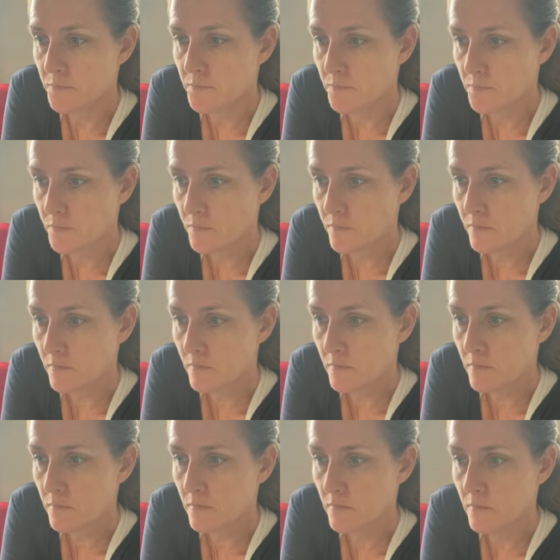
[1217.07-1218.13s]

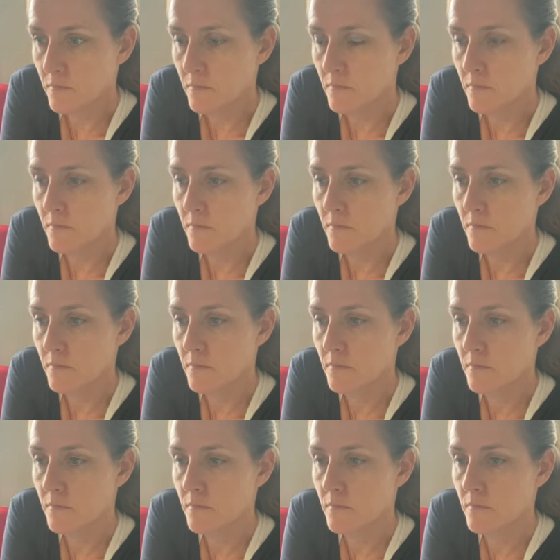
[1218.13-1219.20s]

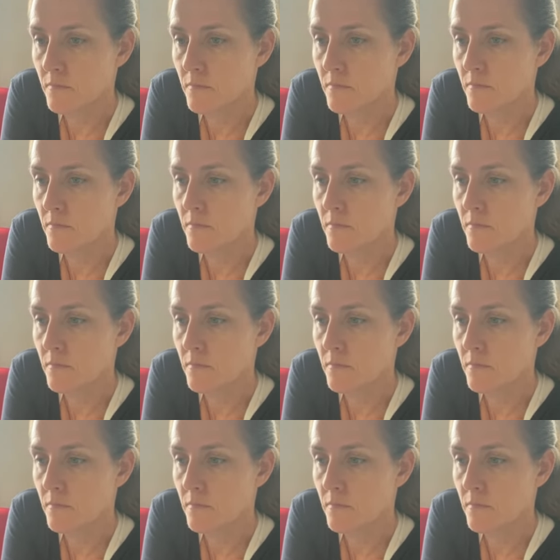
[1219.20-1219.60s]
Nobody speaks.